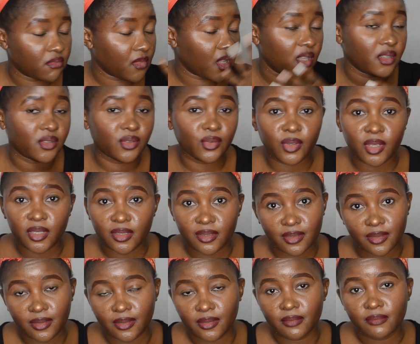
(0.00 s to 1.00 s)
As you can
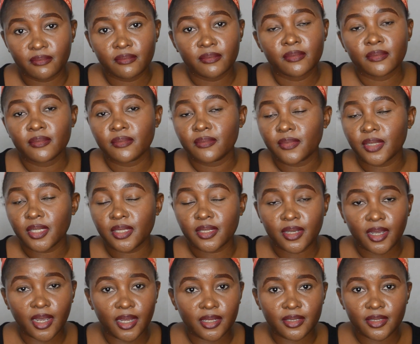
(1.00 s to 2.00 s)
see,
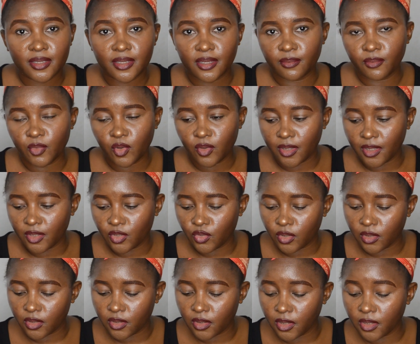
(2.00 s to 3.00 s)
it can't stay more than
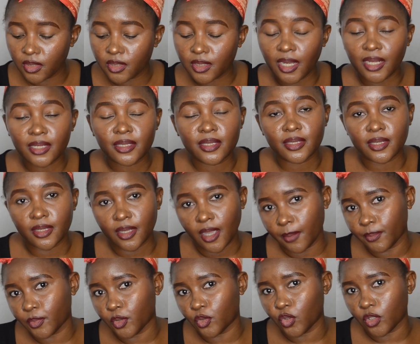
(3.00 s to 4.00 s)
20. It can't stay
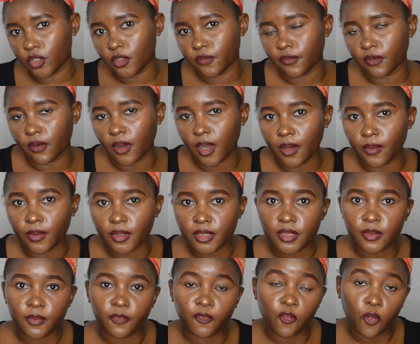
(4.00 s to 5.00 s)
up to 24
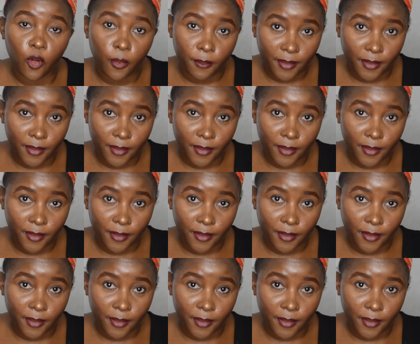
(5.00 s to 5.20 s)
hours for